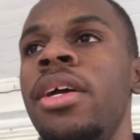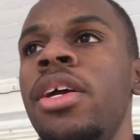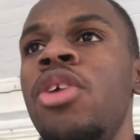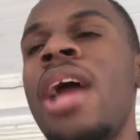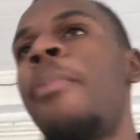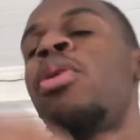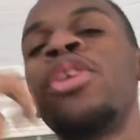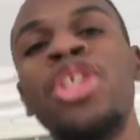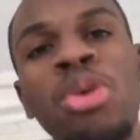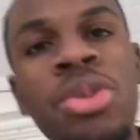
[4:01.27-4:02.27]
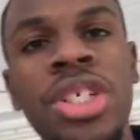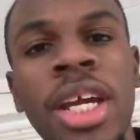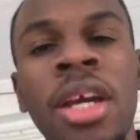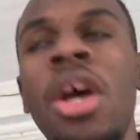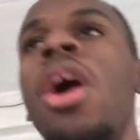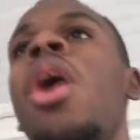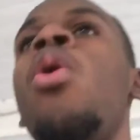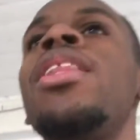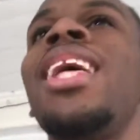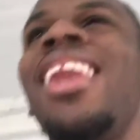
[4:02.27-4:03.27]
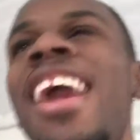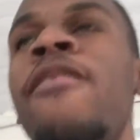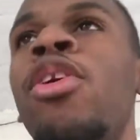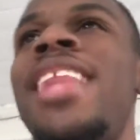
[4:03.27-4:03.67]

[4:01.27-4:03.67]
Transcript: You're not producing on the level